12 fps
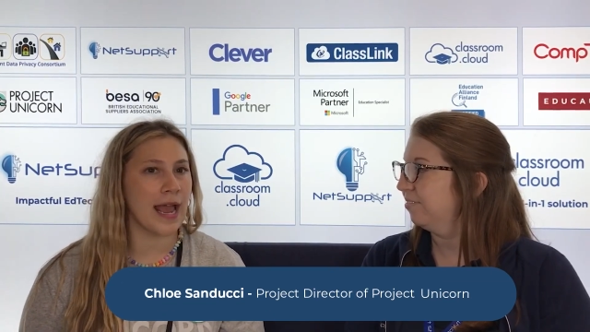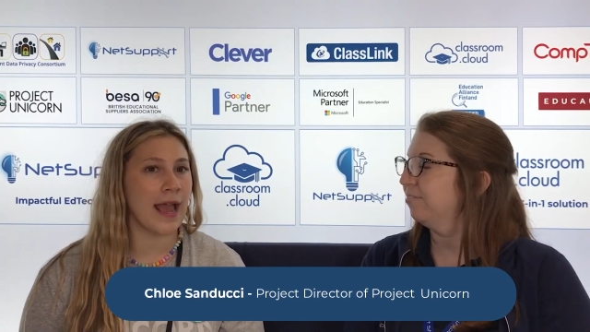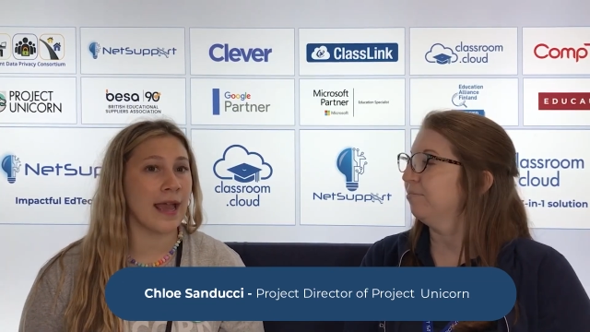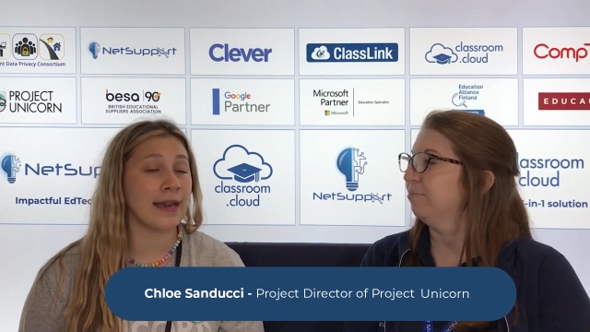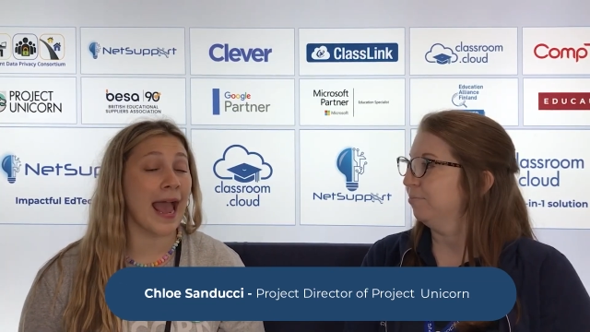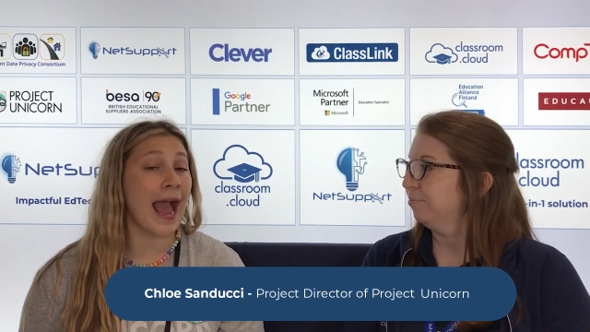
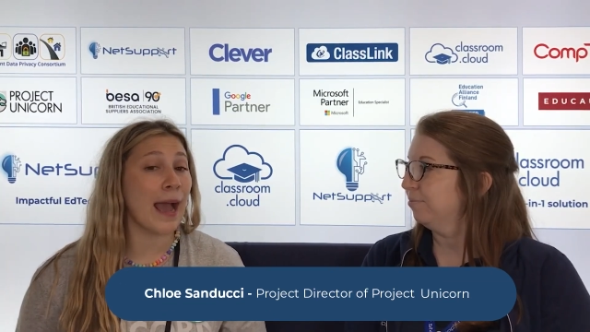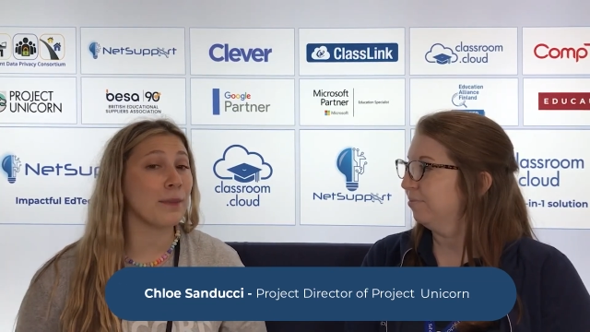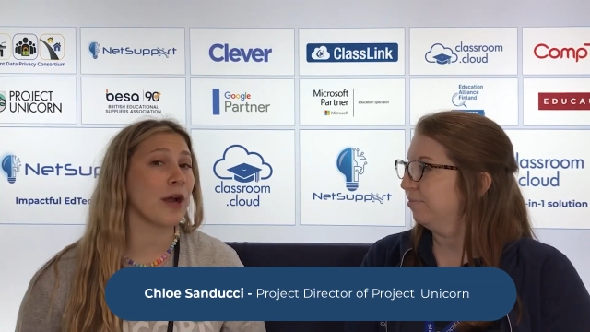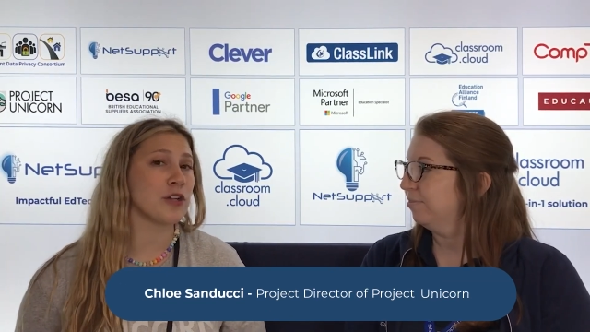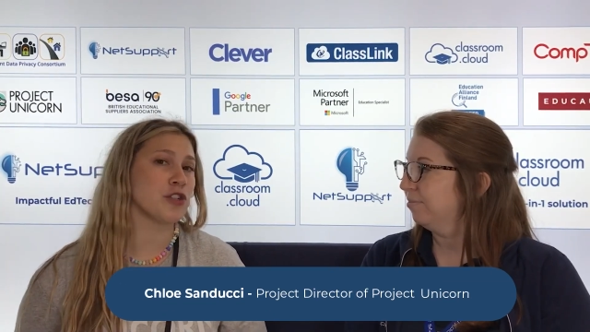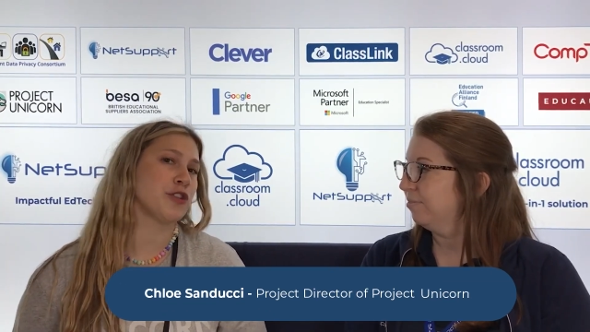Speaker 1: and at
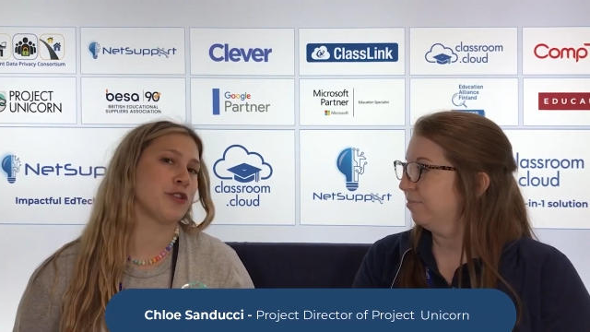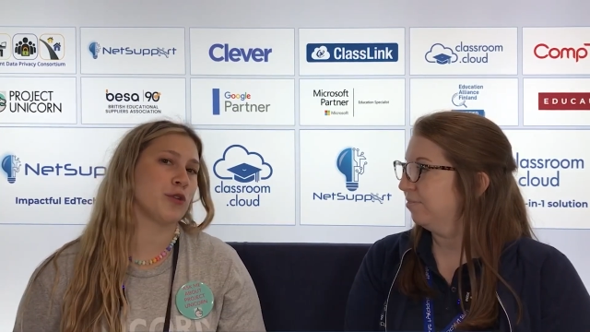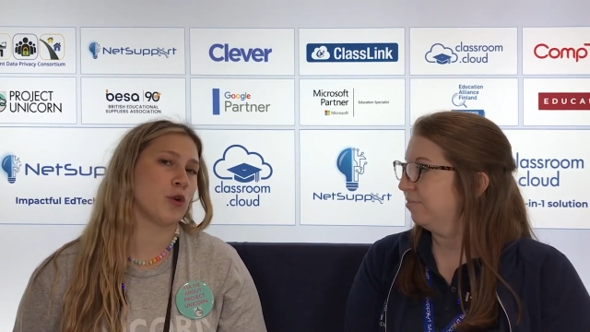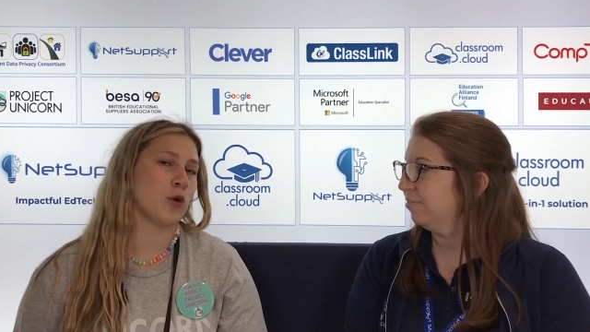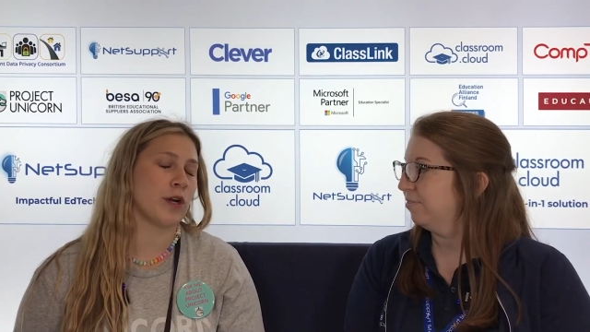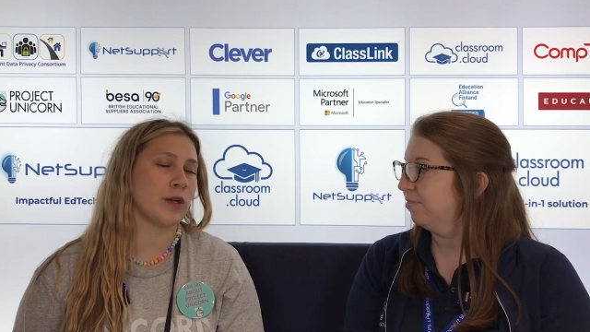Project
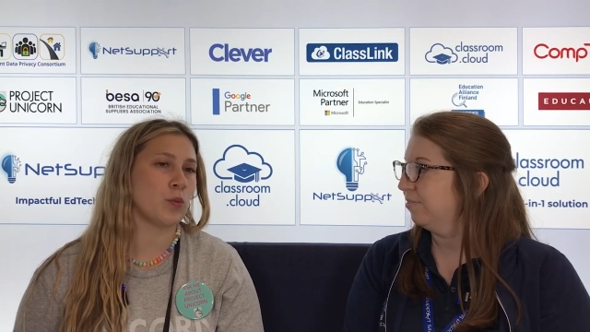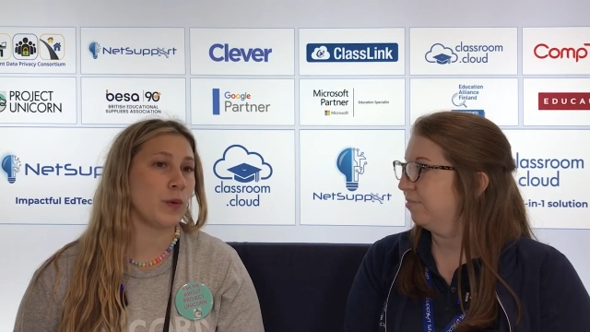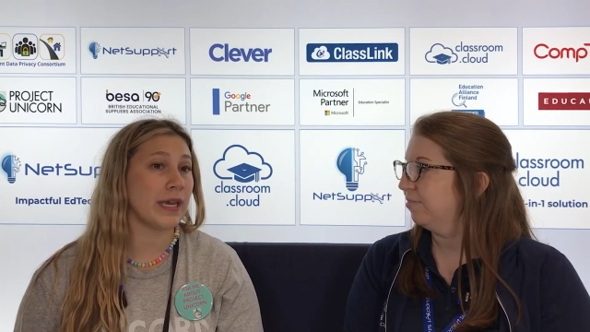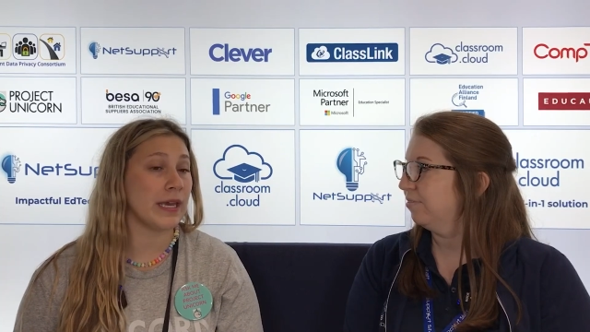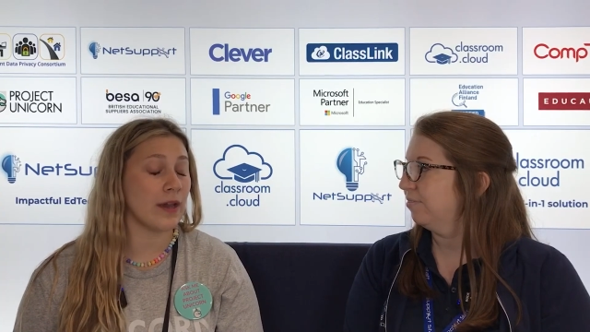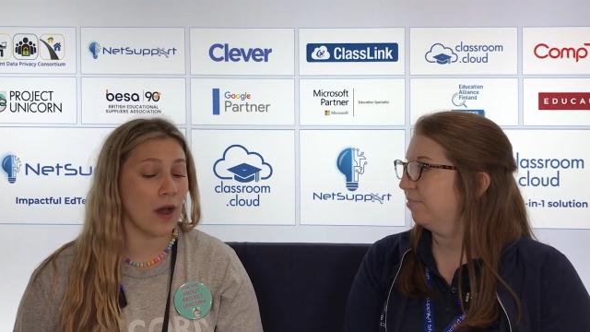Unicorn
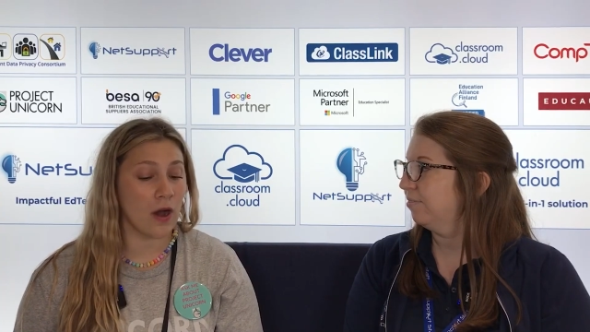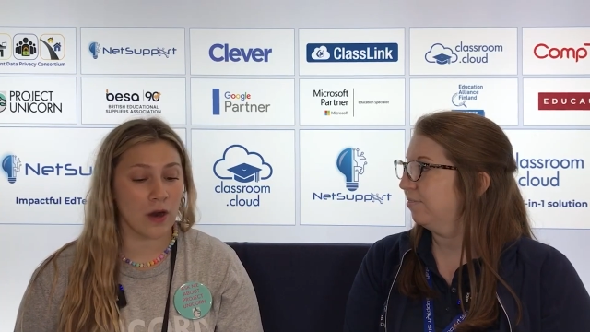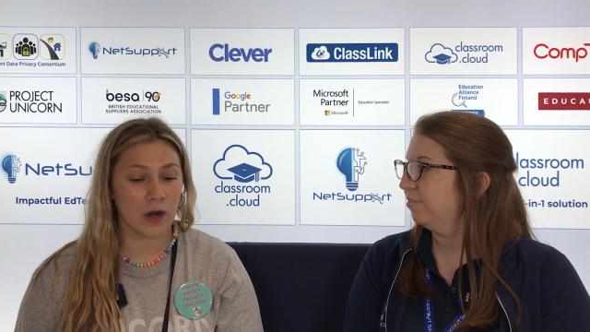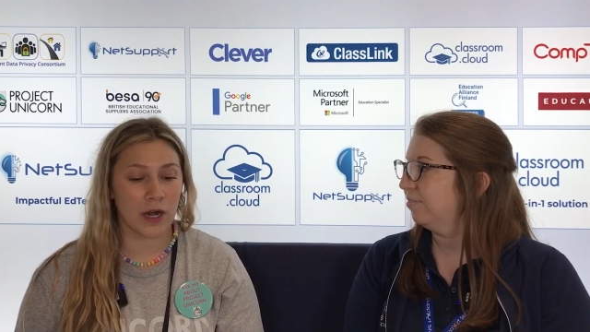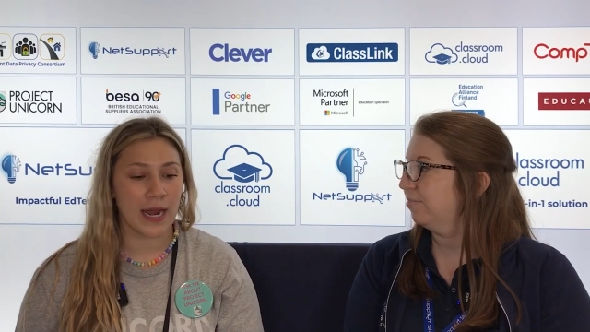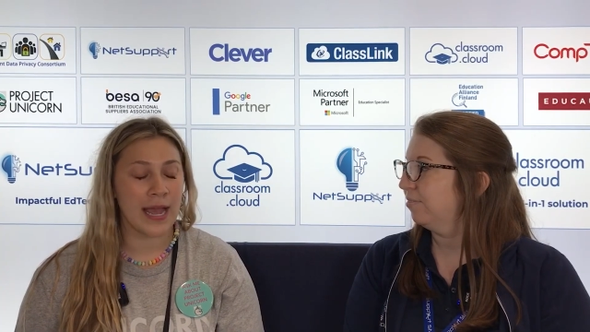we
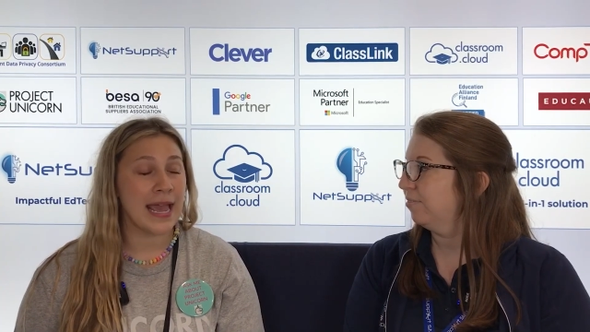are